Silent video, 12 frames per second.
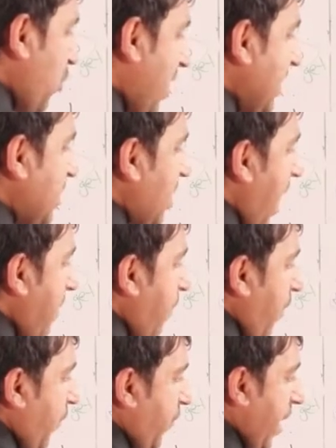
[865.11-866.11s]
one type
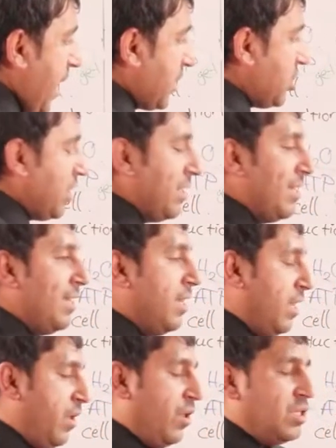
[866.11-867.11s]
of reaction.
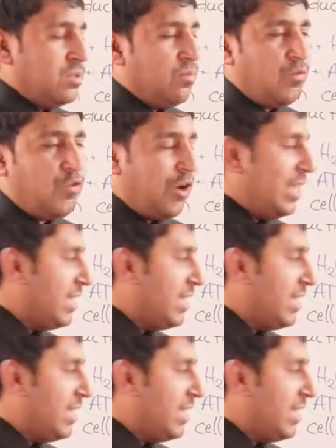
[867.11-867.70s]
For